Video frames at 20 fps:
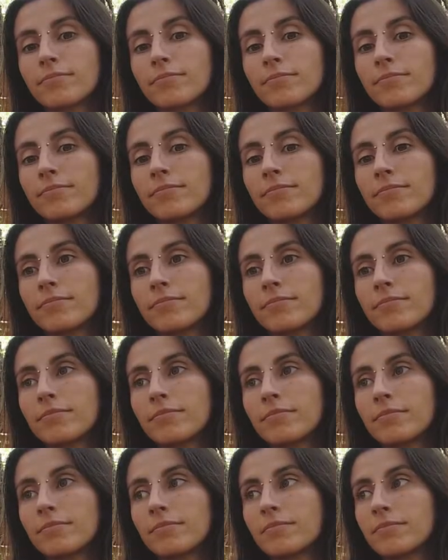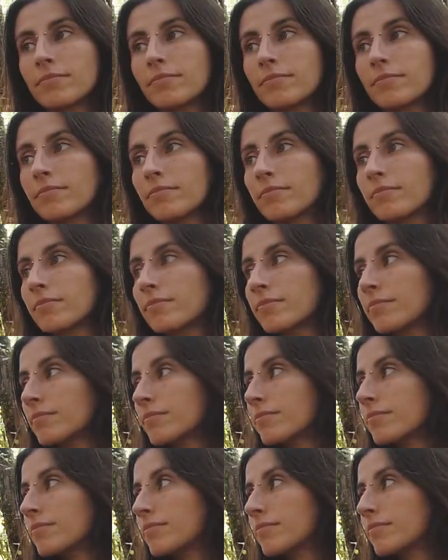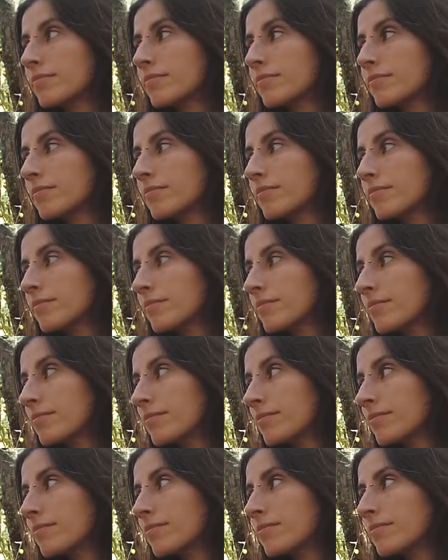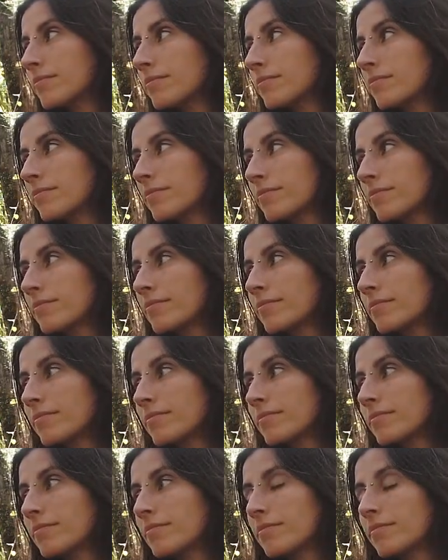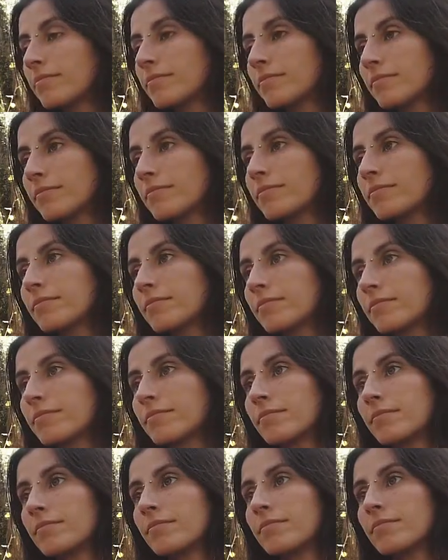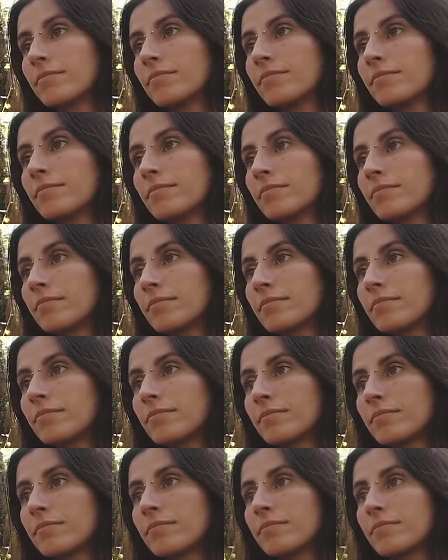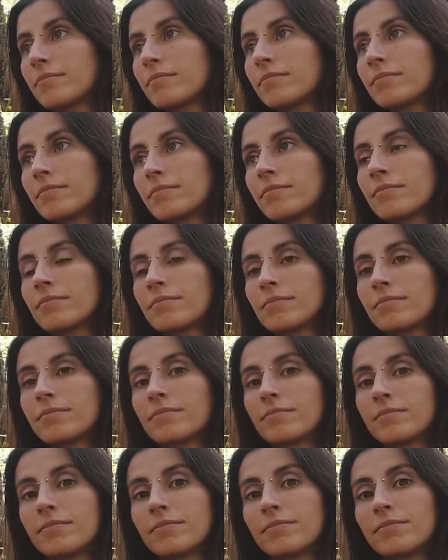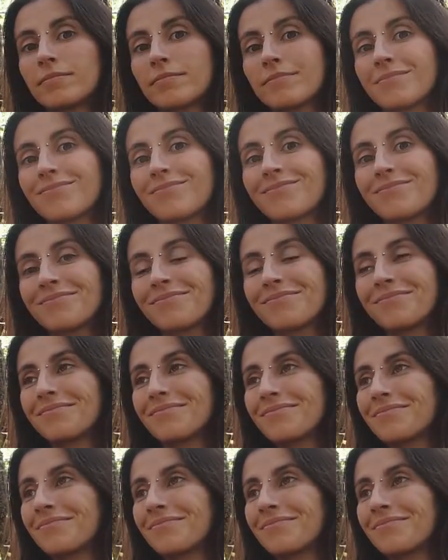(not speaking)